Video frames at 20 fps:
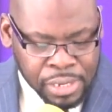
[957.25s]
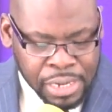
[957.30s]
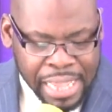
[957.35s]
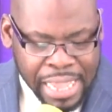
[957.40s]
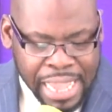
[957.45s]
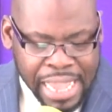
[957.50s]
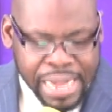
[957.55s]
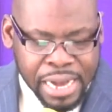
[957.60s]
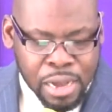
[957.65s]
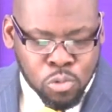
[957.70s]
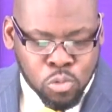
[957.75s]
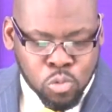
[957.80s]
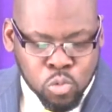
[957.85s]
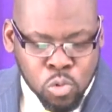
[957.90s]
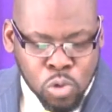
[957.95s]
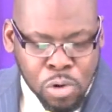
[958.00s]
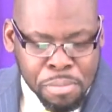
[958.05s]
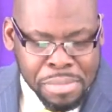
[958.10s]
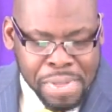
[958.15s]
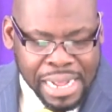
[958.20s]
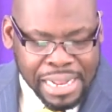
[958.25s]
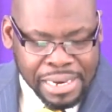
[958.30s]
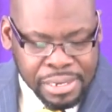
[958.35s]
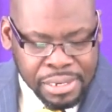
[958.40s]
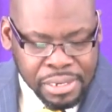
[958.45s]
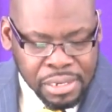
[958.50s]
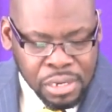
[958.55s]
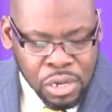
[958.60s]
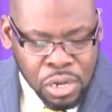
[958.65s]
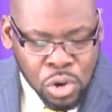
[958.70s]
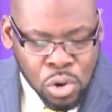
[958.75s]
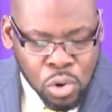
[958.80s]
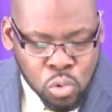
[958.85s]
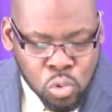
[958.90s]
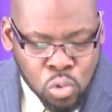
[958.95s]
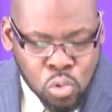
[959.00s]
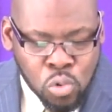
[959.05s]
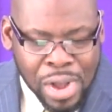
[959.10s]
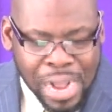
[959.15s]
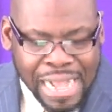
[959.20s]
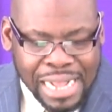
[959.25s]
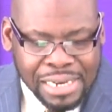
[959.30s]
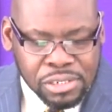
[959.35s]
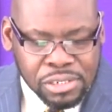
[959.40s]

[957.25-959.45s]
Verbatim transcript: And a woman who had